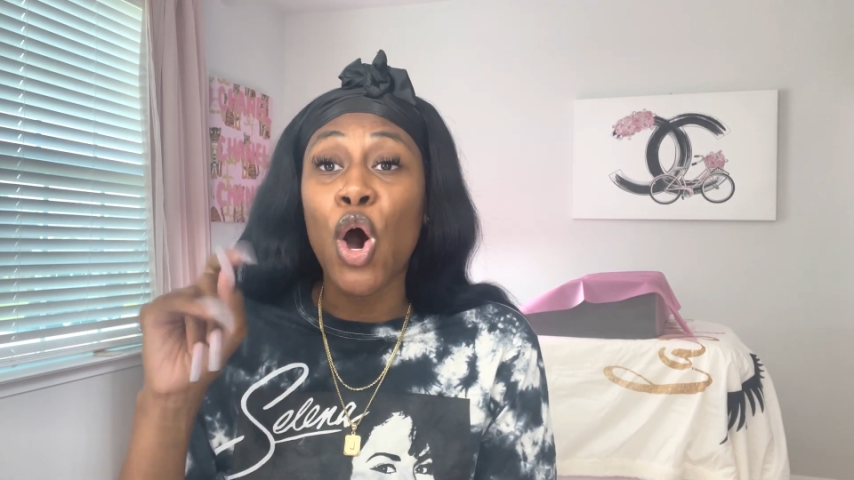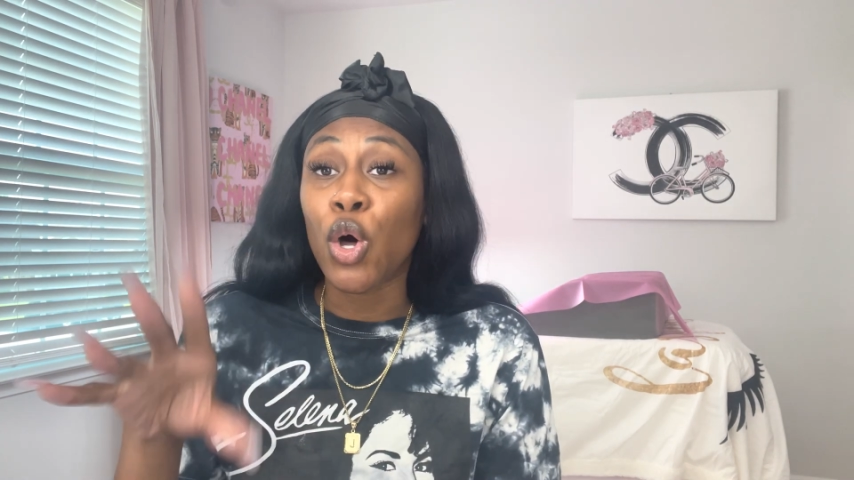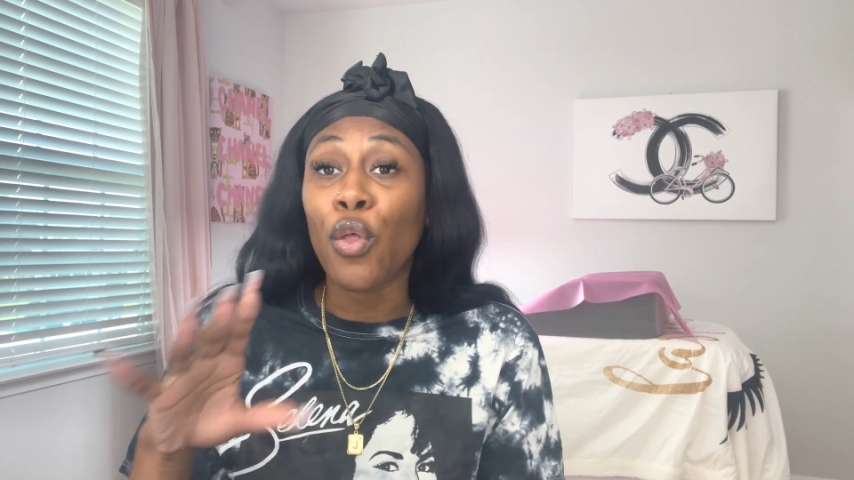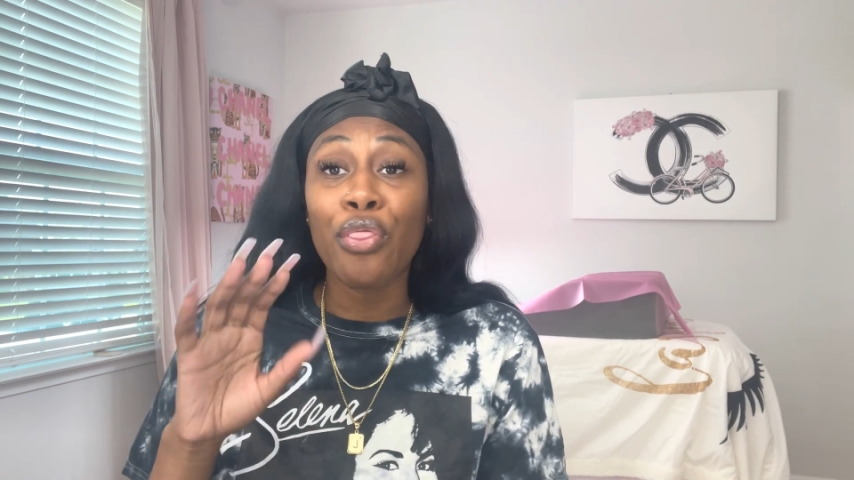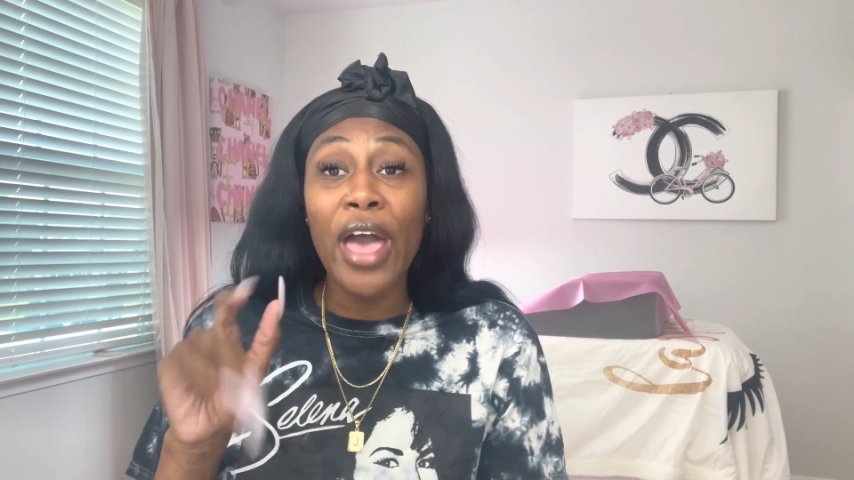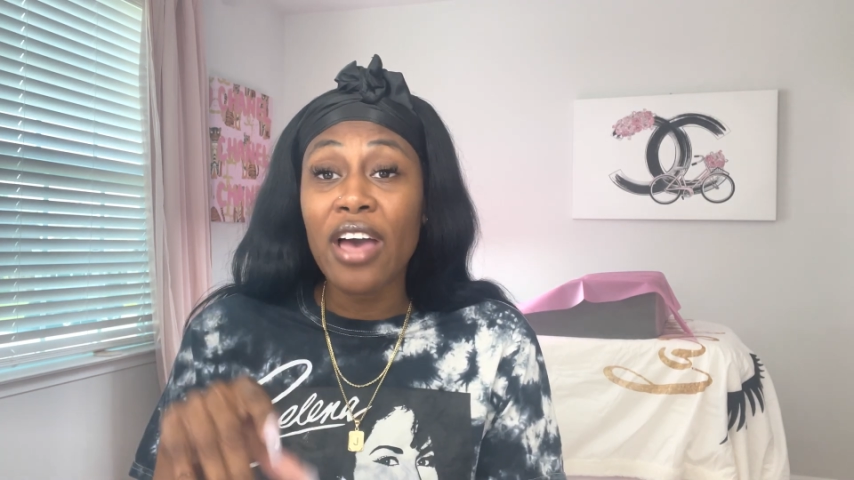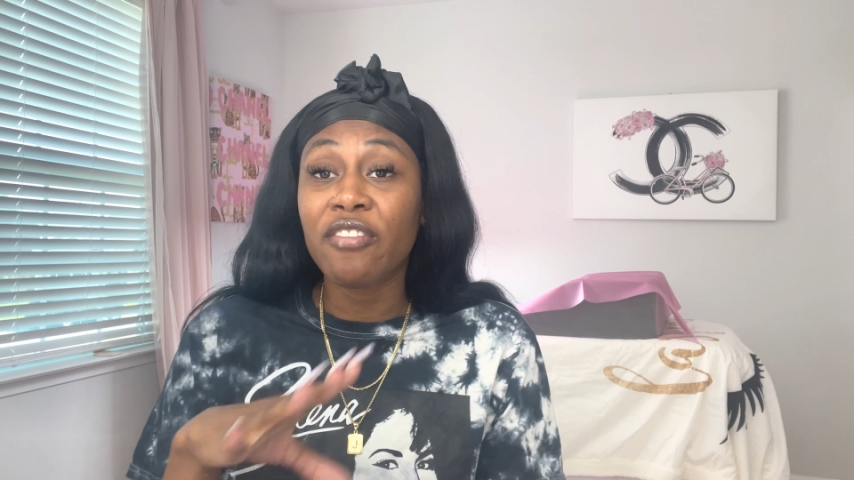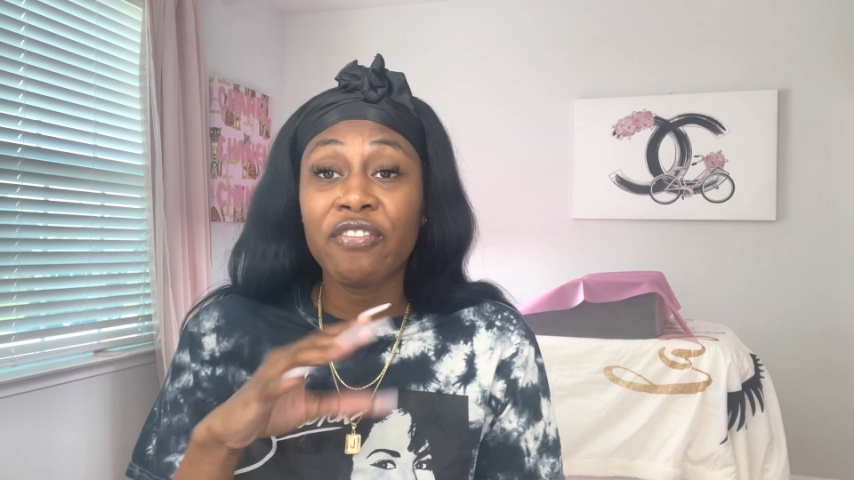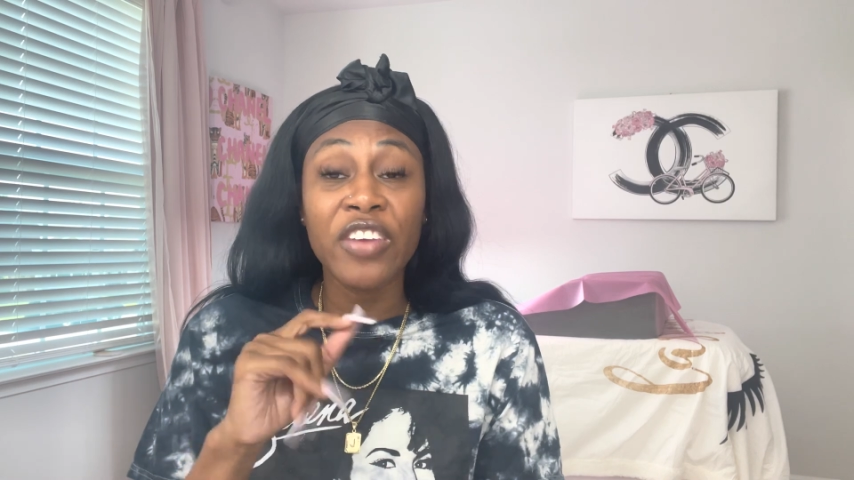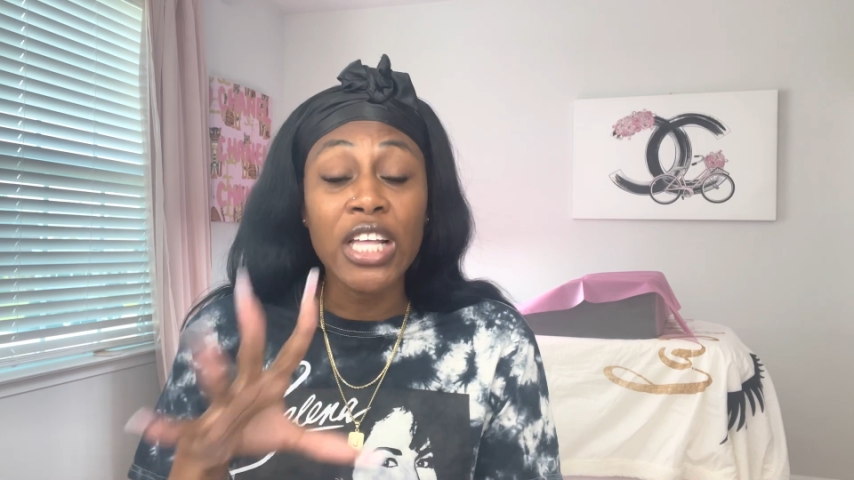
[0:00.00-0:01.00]
all
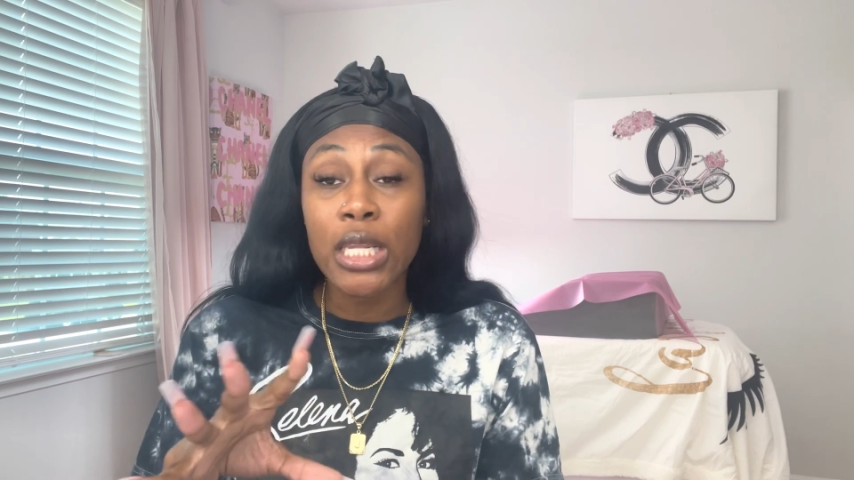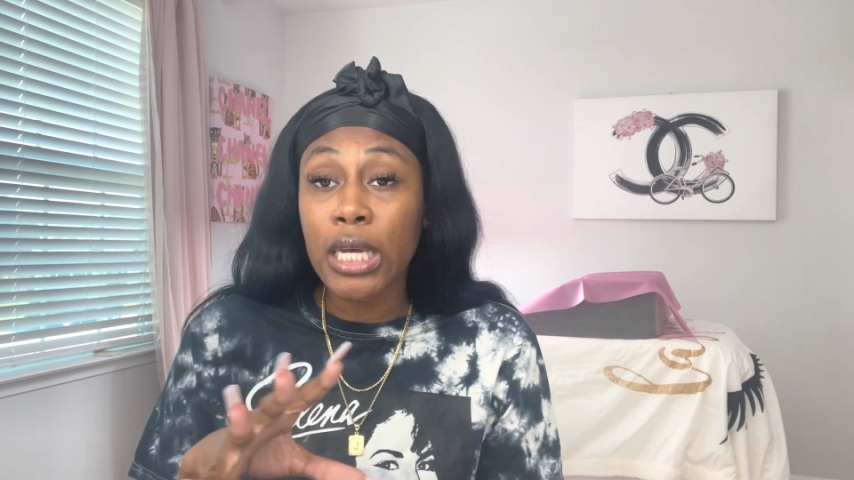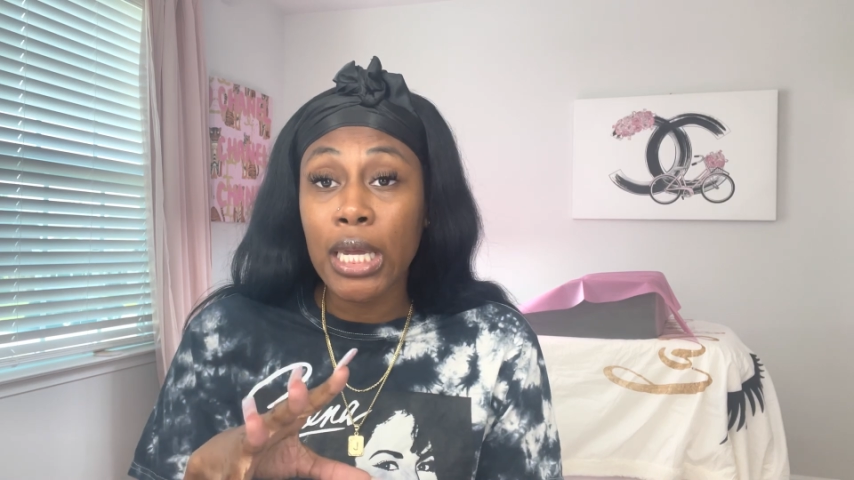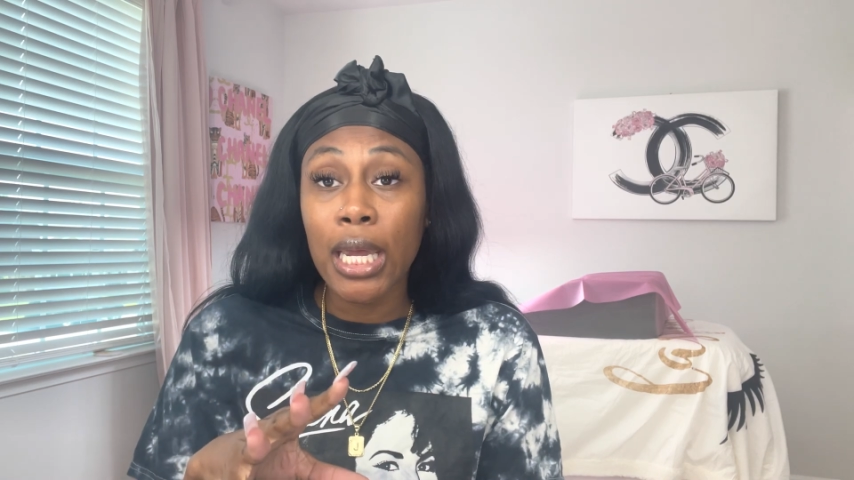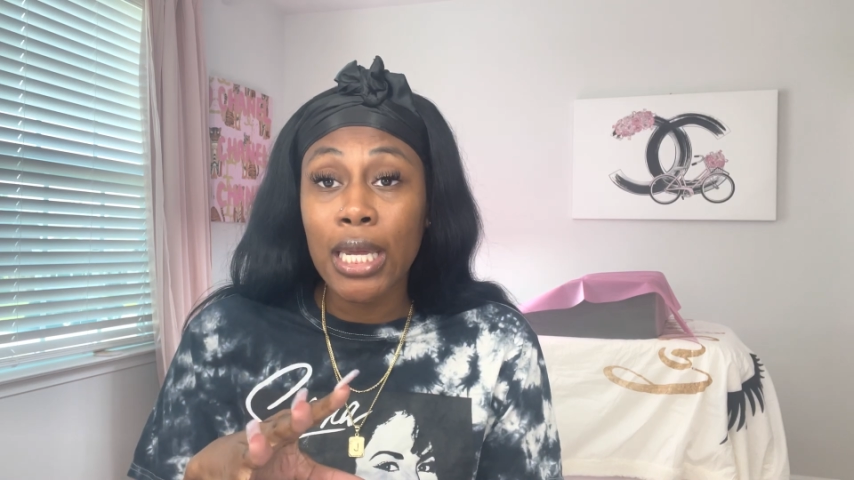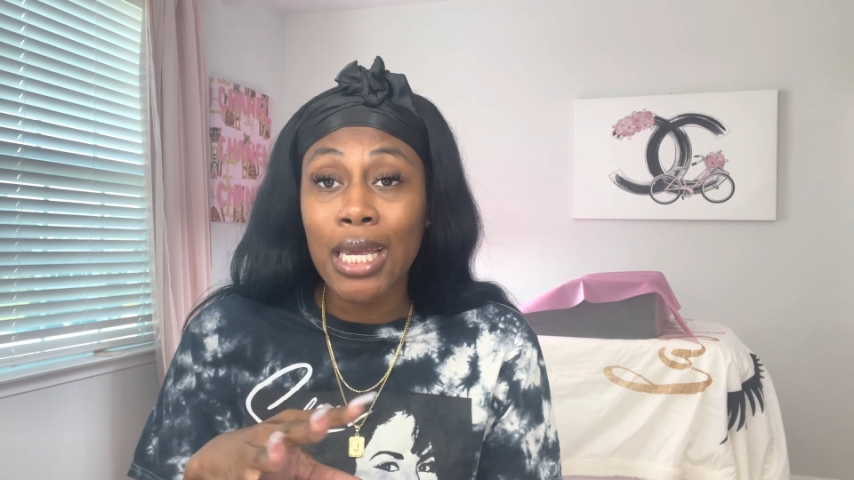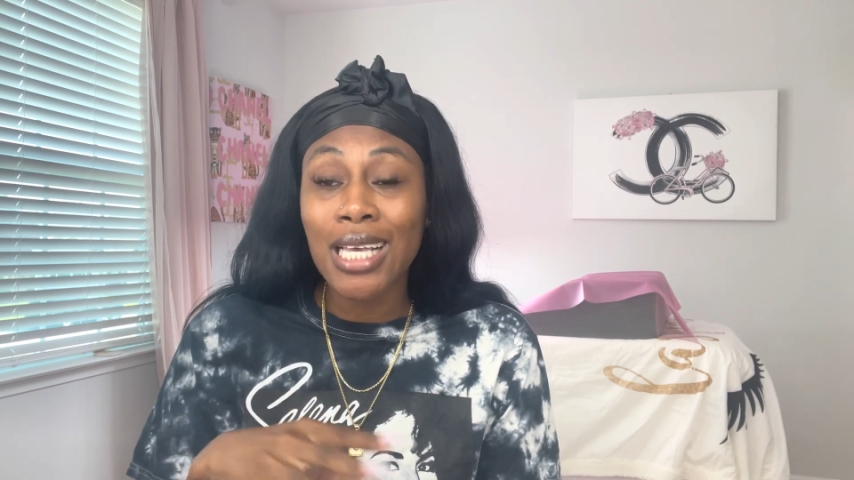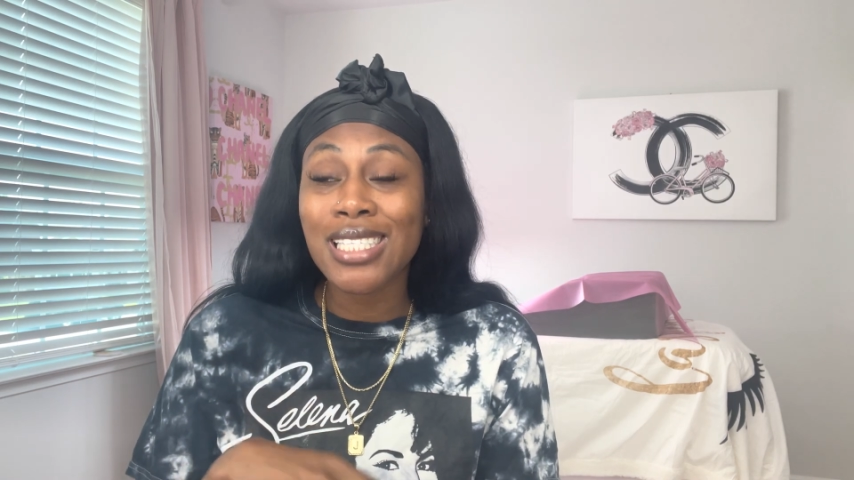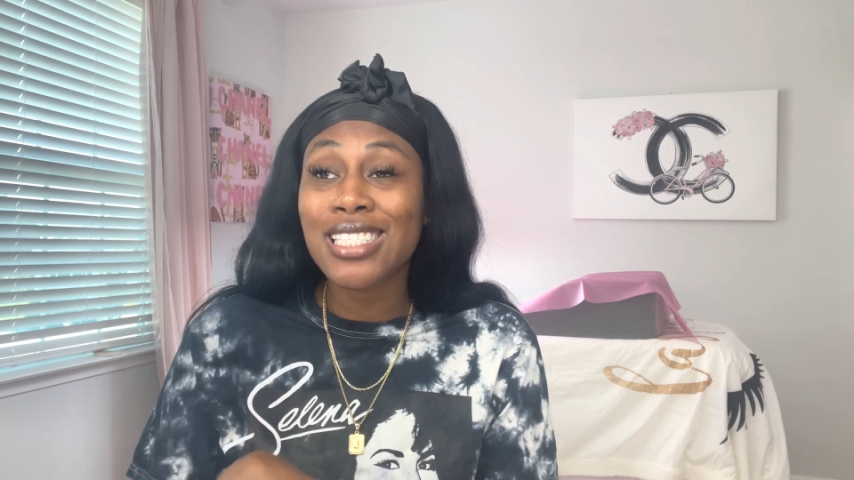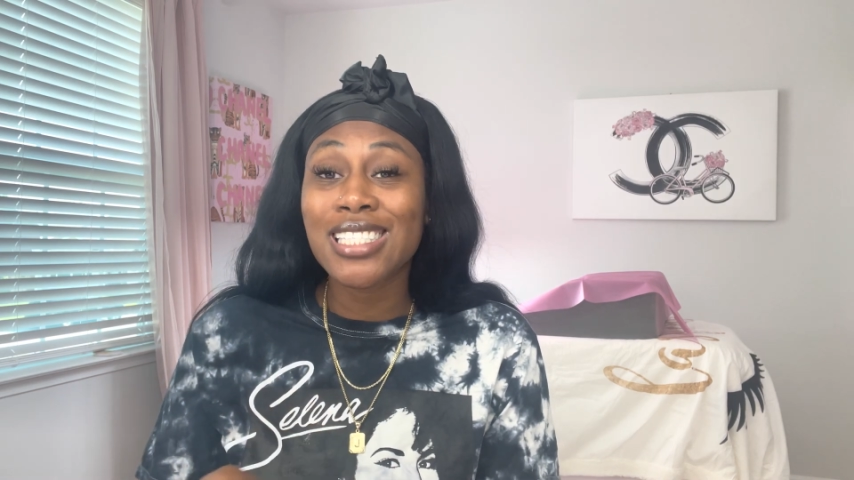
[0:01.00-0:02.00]
that, feelings.